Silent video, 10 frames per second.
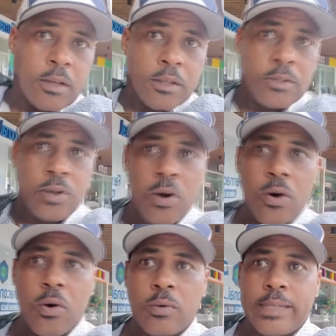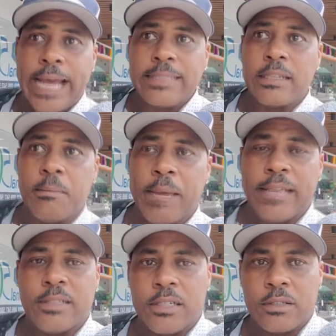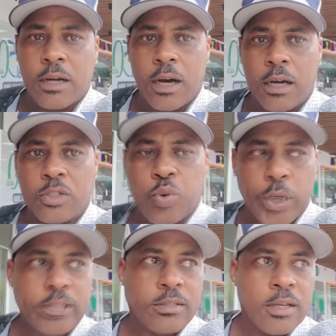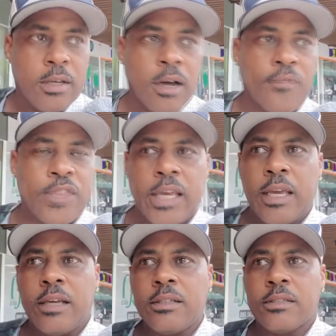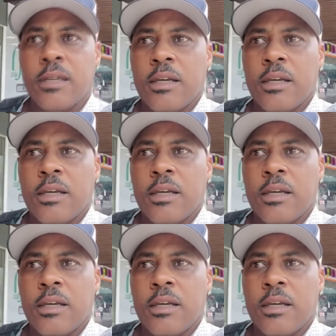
So that's an amazing twist of things.